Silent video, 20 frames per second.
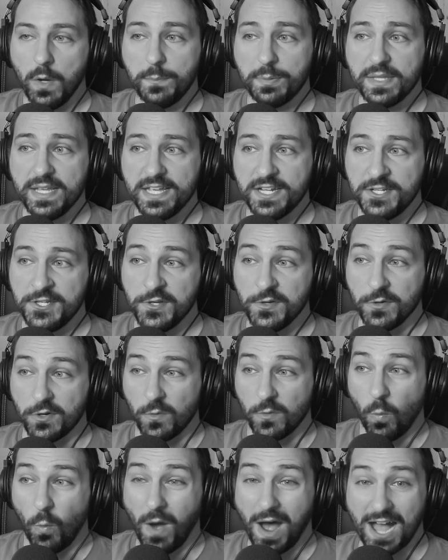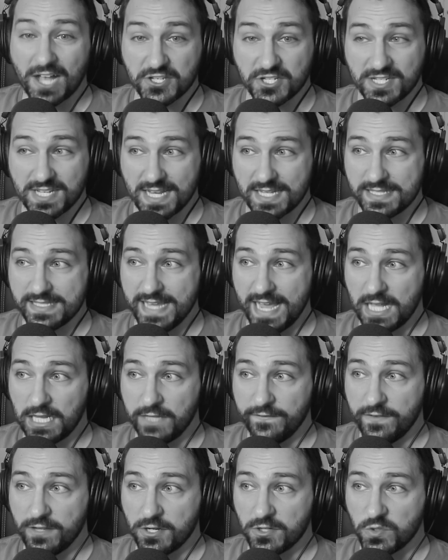Ripley and Newt watch as the
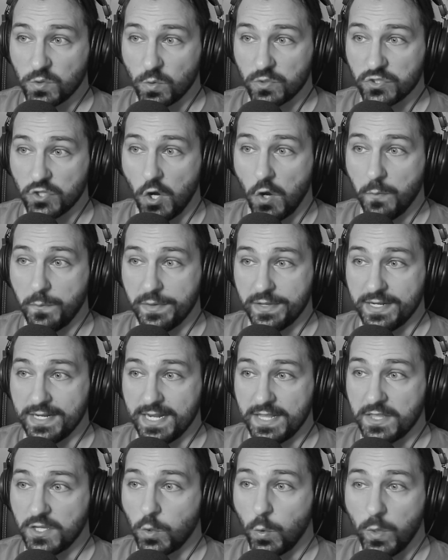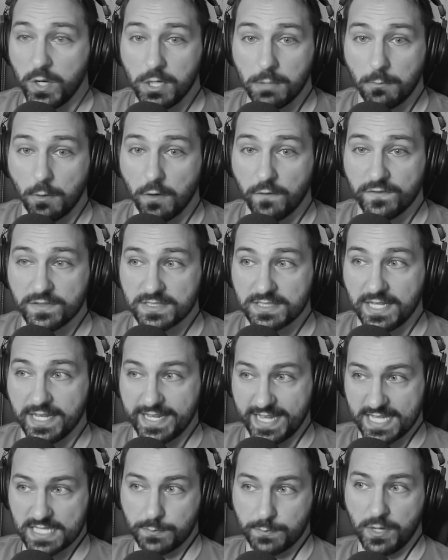elevator doors open, and the Queen Amorph is
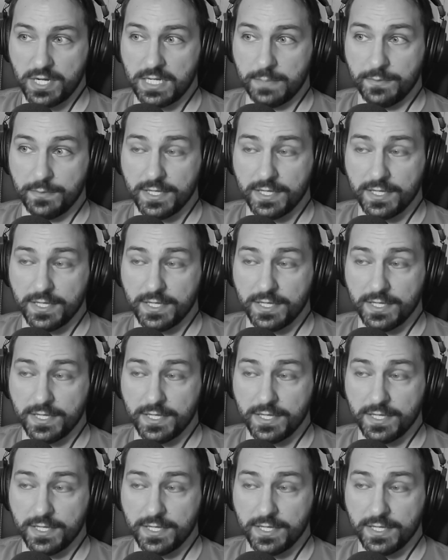like, It's Brittany,